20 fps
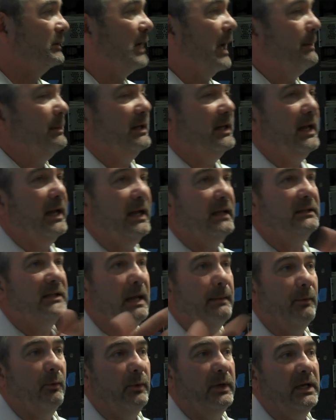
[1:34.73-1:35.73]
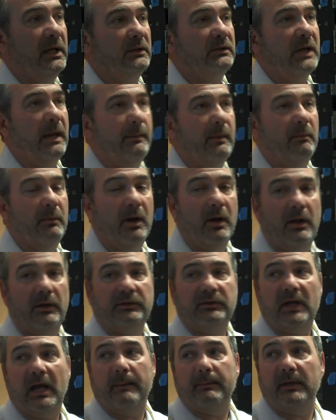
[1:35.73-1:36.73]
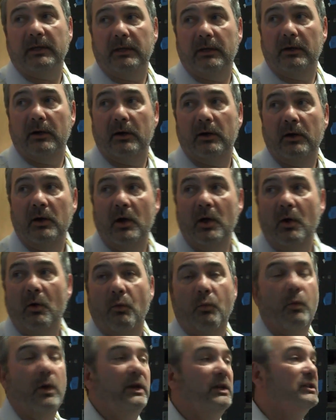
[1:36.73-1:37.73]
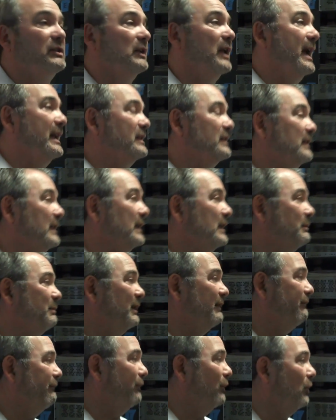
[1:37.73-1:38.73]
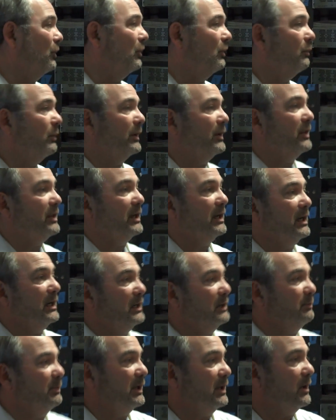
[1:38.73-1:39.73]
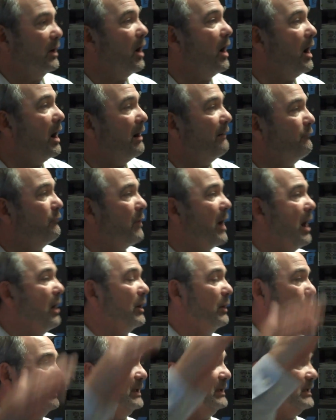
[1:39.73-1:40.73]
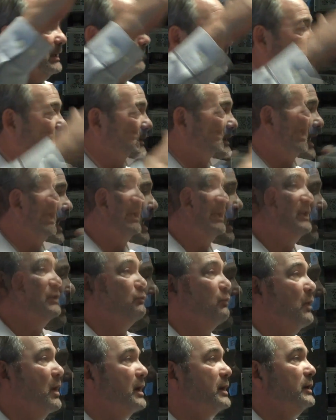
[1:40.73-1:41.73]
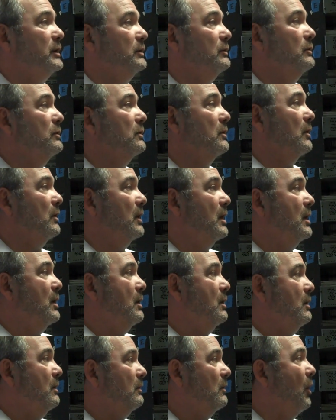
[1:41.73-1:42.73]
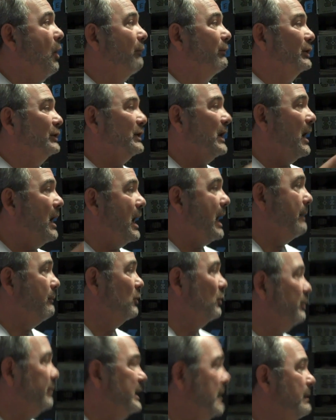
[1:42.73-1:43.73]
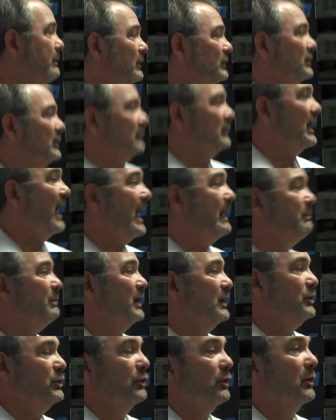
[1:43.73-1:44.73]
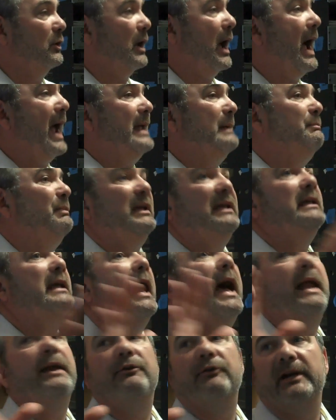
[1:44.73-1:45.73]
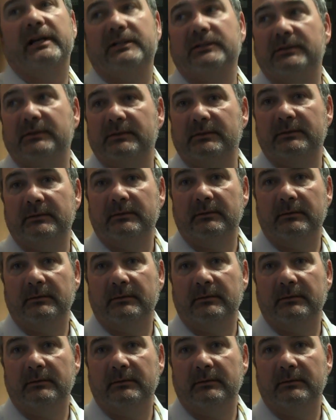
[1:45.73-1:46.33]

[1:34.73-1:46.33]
Time of day, time of week, time of month, time of year. When does lights need to be full? When do they need to be off? How can we dim them down? Each one of you, over time, will be able to type in your IP address.